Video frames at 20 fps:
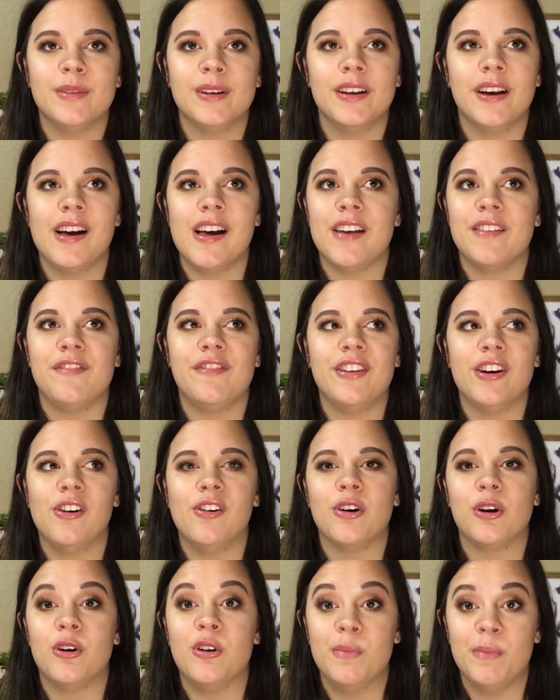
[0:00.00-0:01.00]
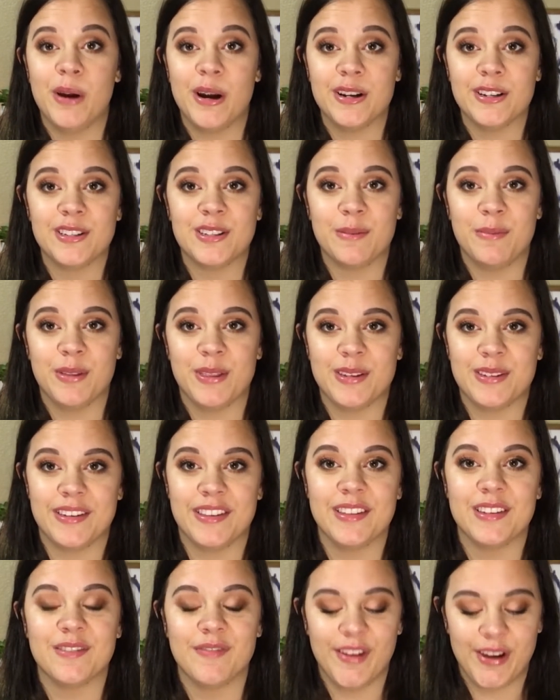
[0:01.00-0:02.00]
I feel a little embarrassed to put this in
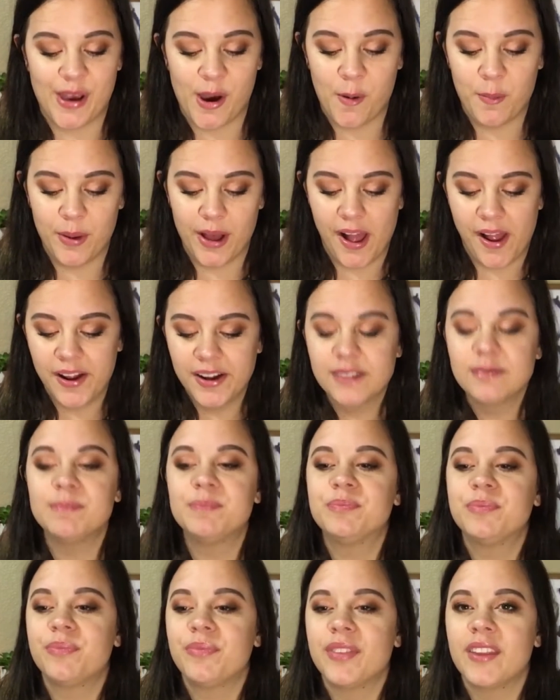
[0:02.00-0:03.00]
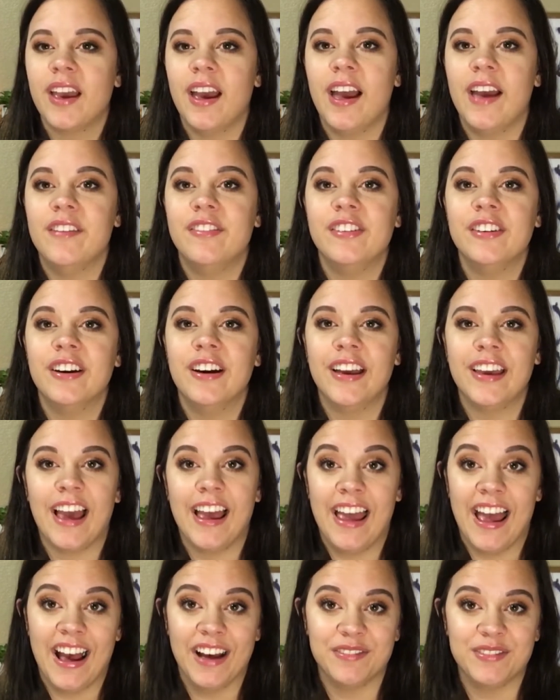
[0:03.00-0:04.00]
this video, but I feel like
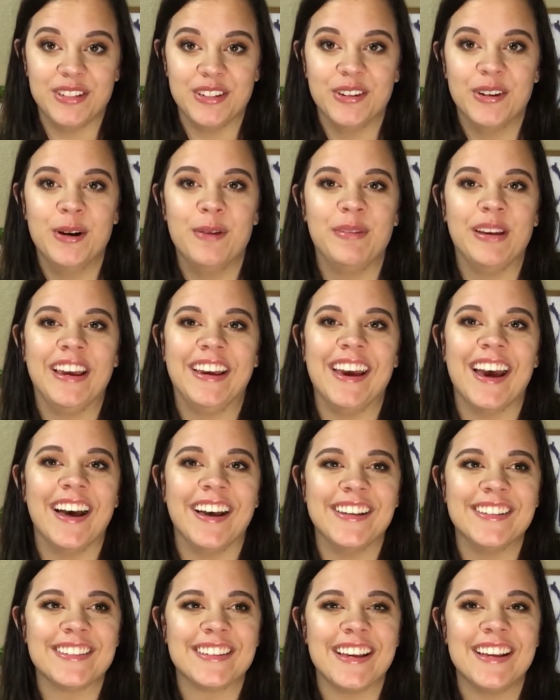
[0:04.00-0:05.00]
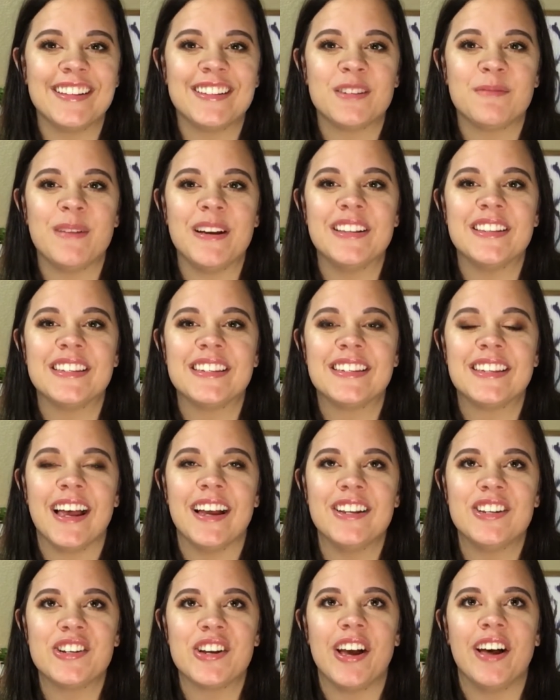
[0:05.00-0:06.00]
I have to because it's been
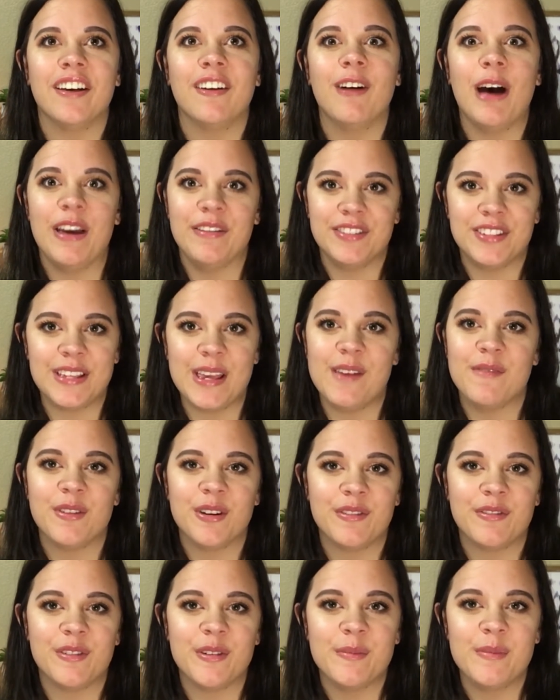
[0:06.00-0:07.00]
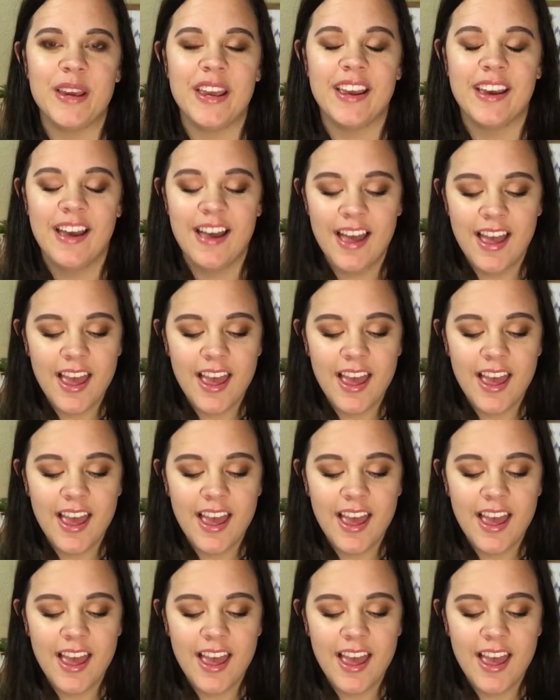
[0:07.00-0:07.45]
such a lifesaver for me.